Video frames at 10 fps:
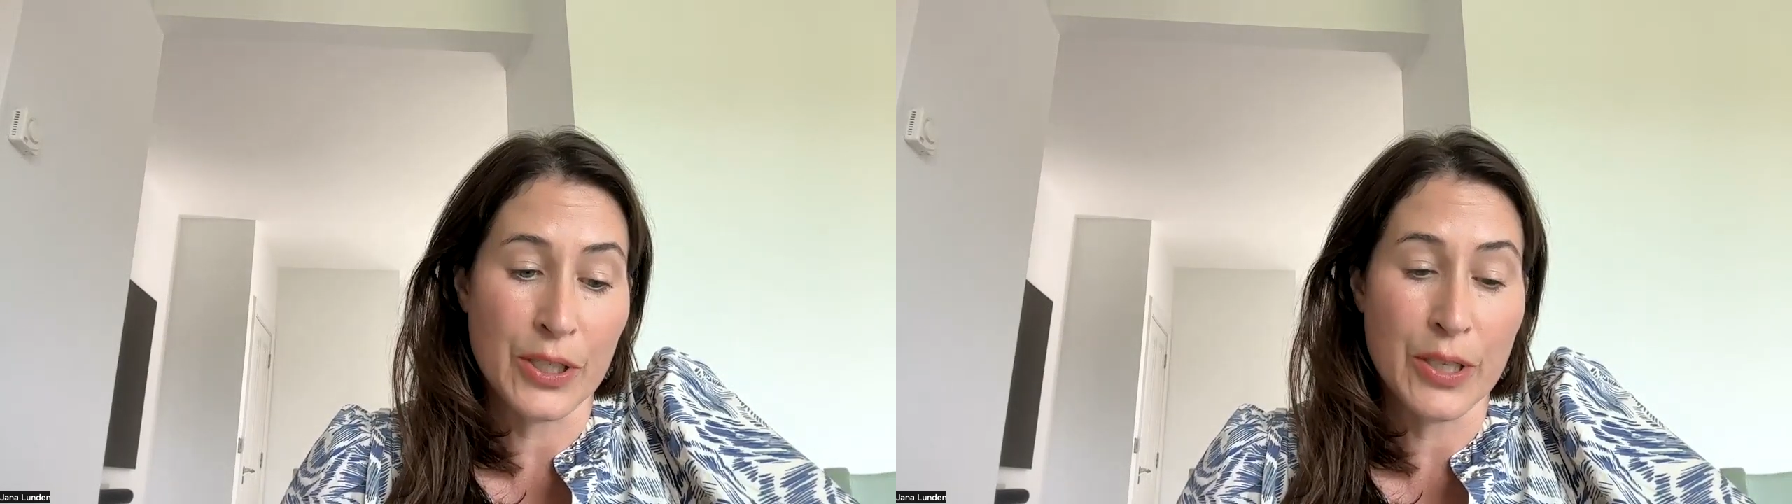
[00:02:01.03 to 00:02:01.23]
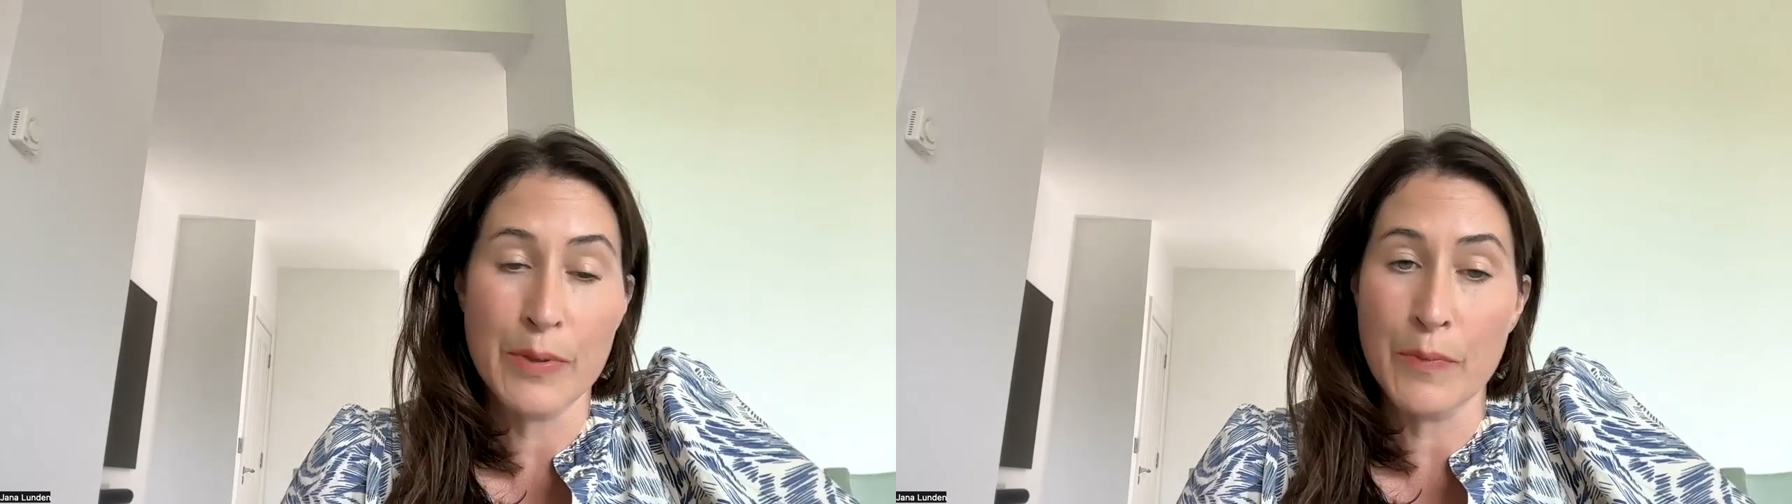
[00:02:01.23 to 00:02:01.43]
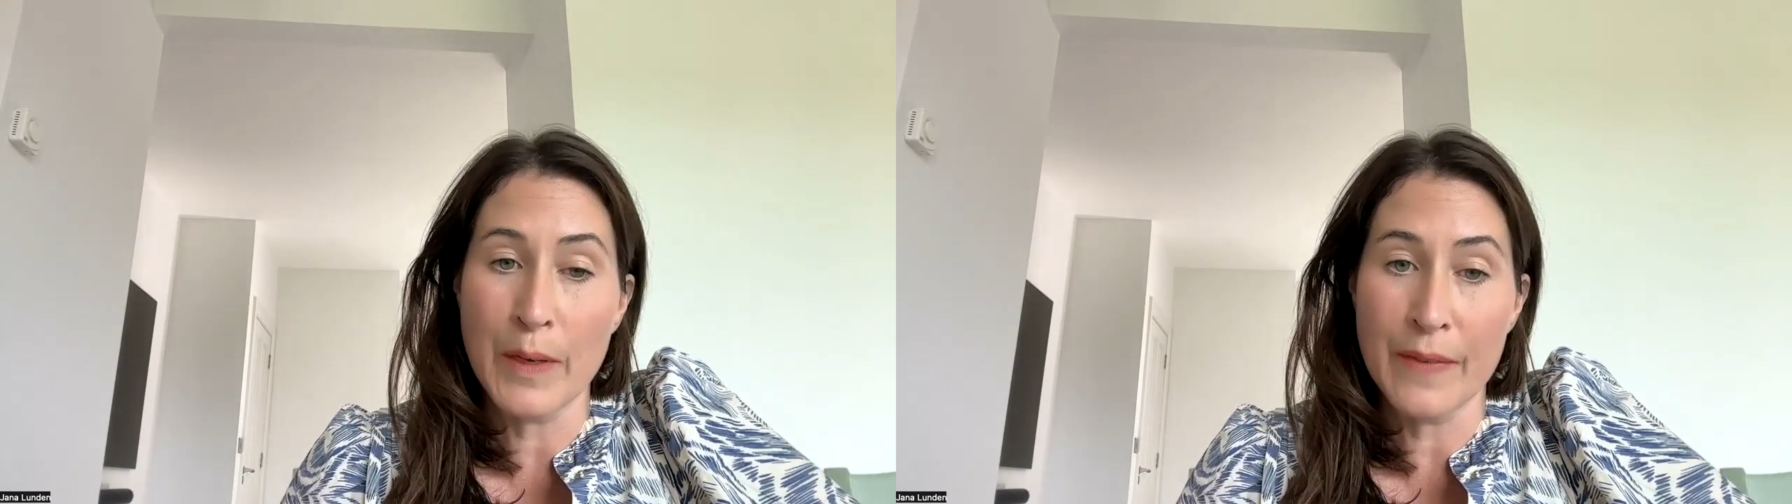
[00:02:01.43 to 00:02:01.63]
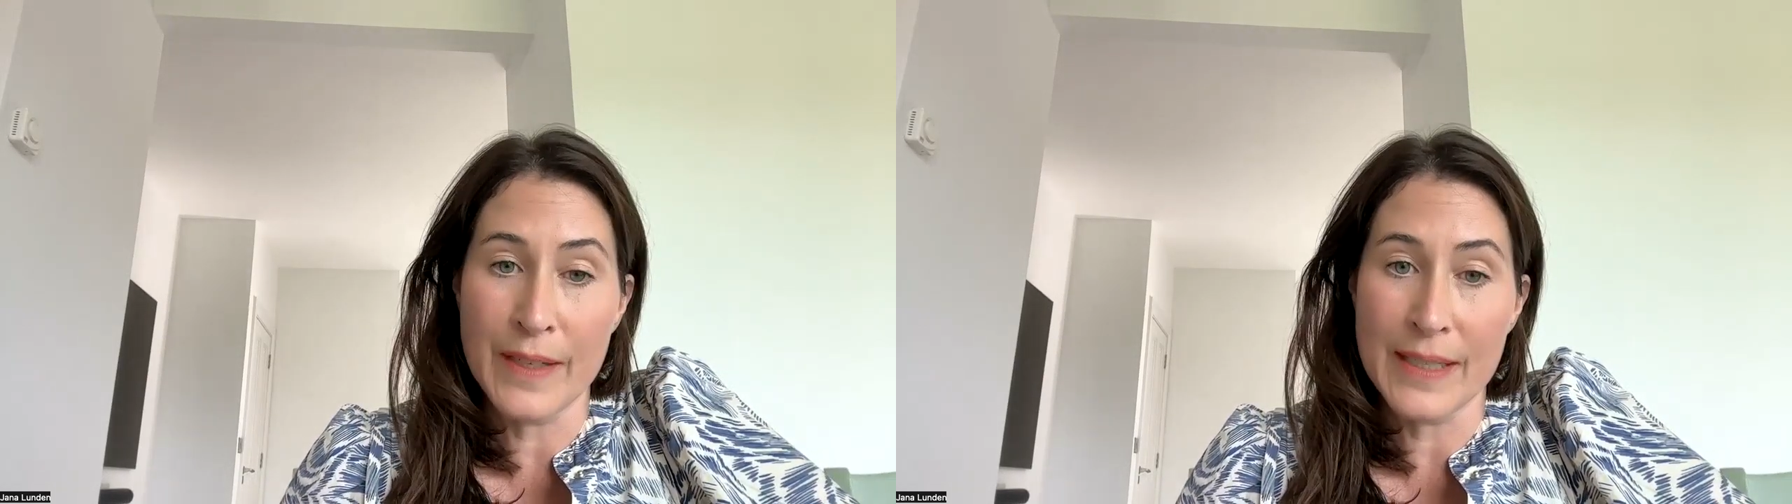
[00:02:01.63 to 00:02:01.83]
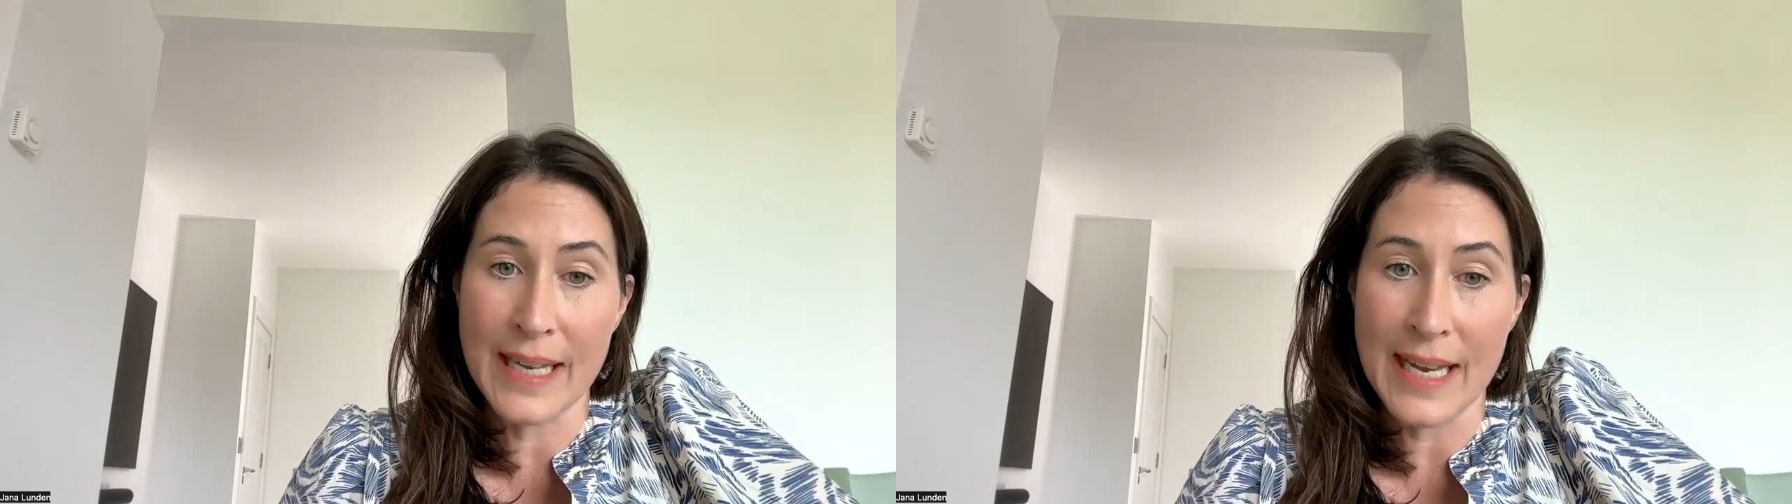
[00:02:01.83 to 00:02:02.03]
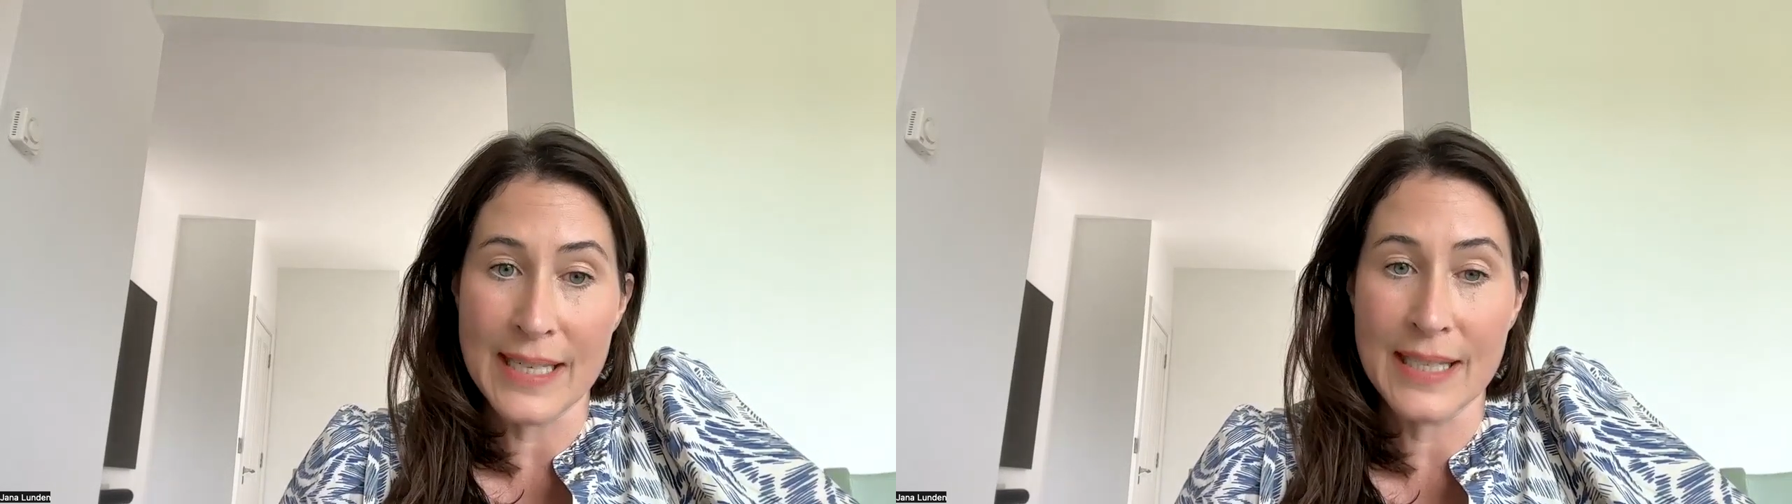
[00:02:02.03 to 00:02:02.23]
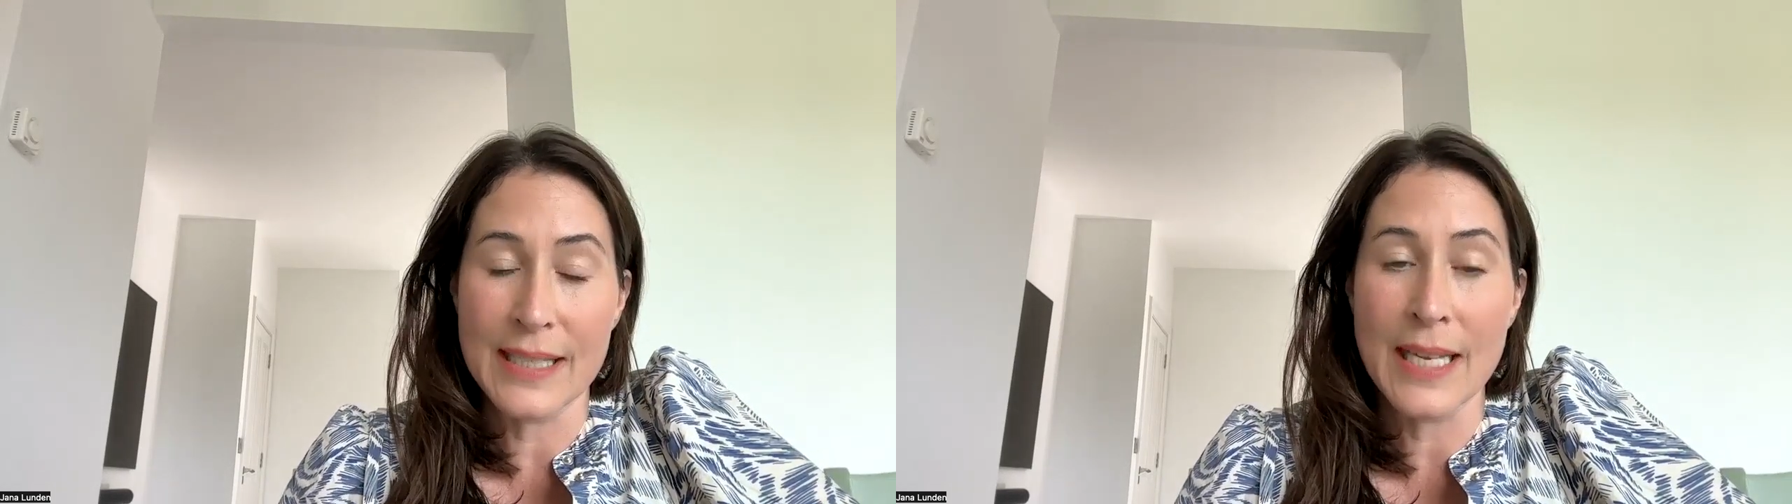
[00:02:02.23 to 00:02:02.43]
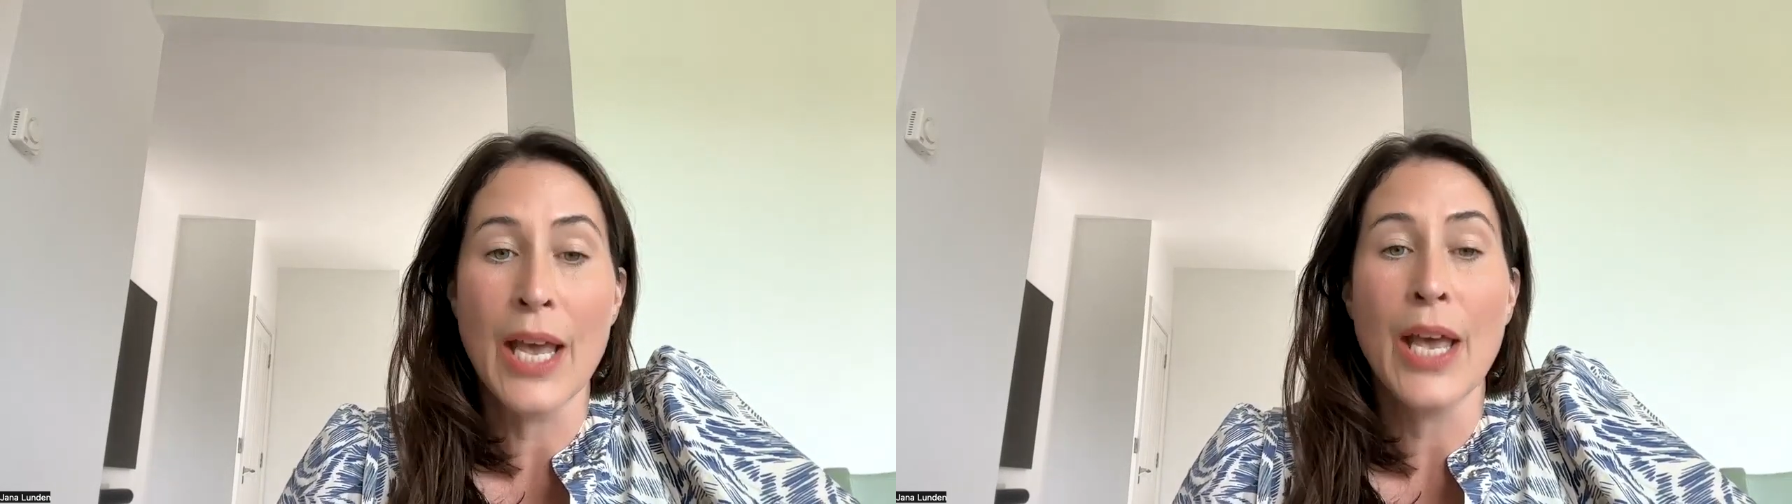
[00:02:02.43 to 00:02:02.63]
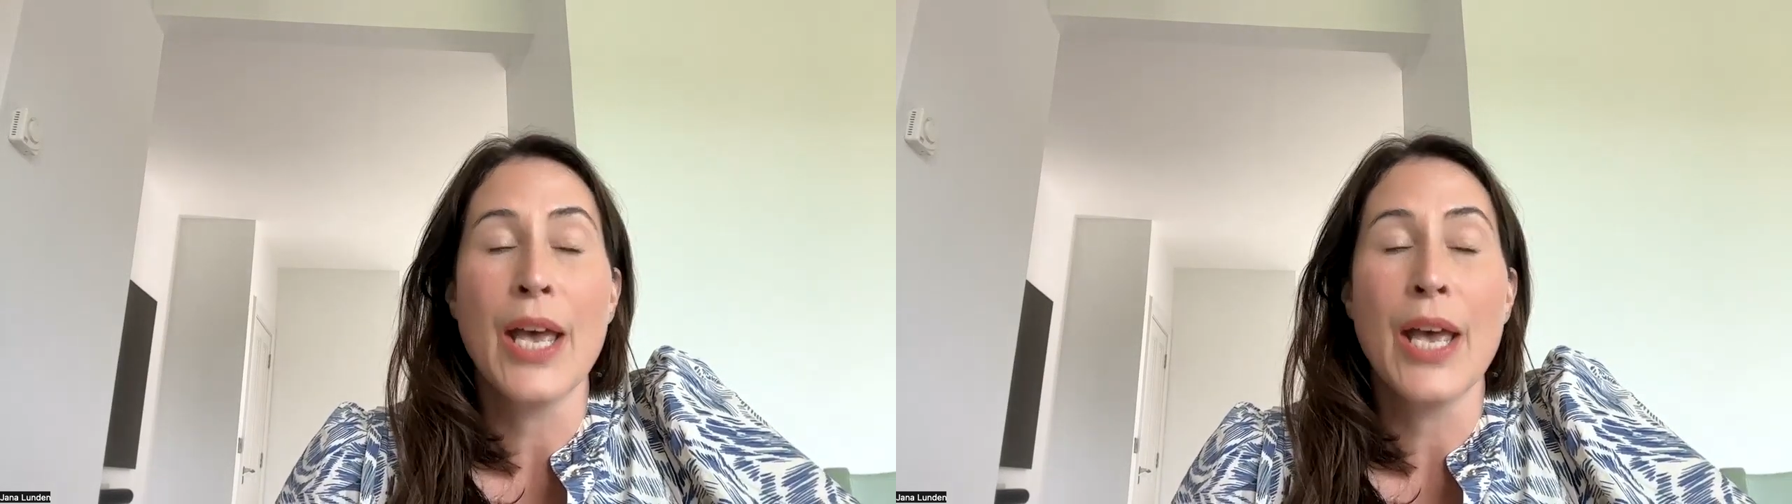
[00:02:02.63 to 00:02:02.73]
She was one of these cases